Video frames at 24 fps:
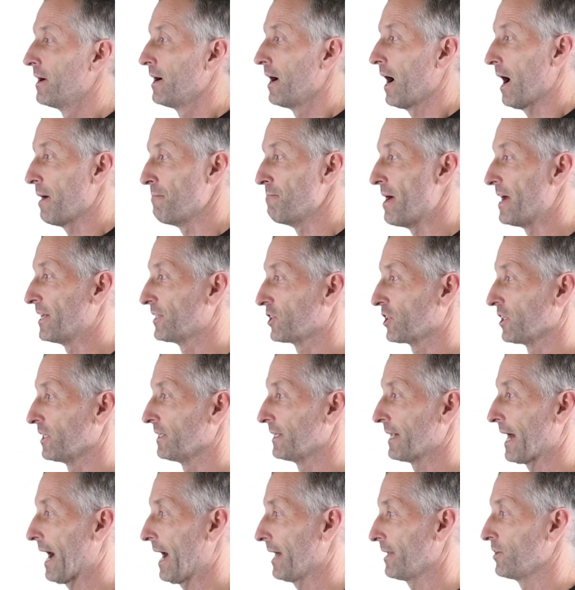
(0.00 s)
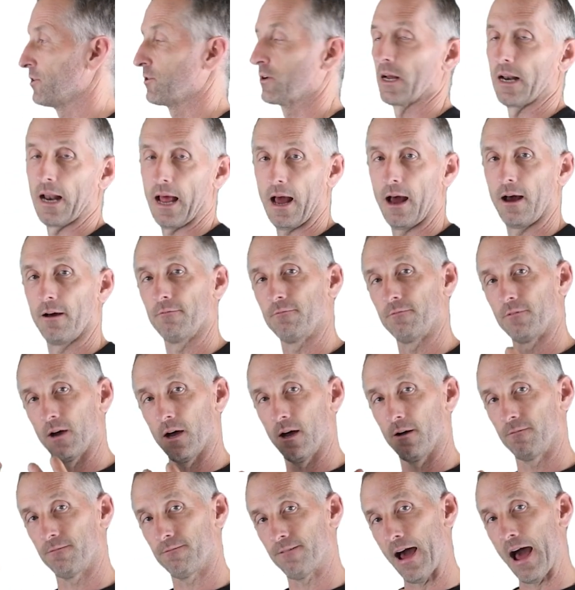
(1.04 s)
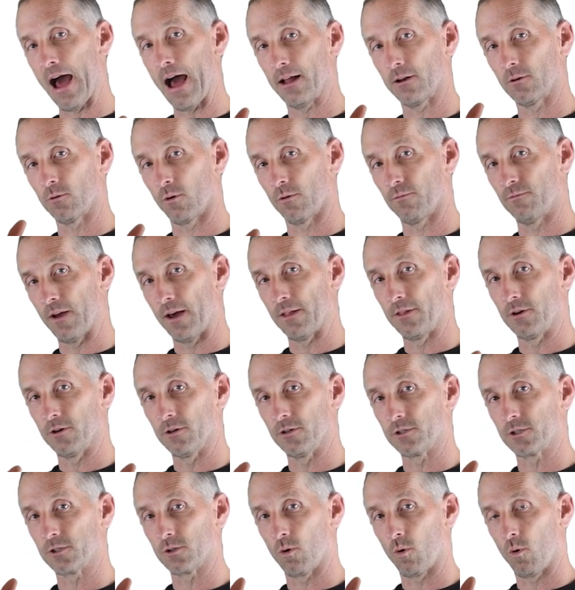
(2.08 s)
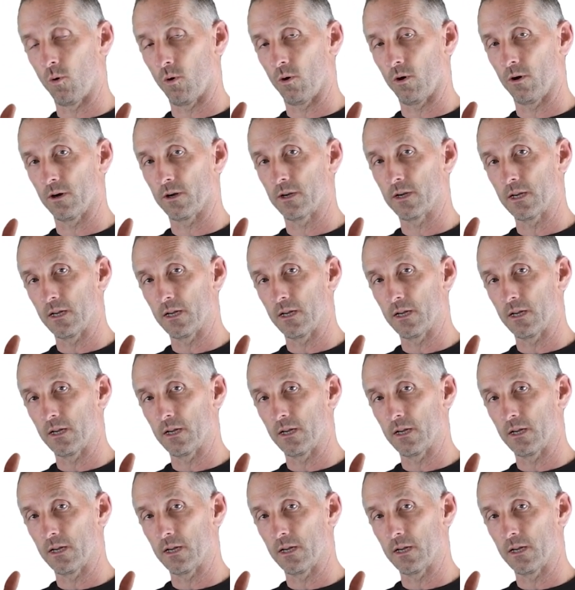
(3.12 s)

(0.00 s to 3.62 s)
I mentioned that you can have fat or feathers or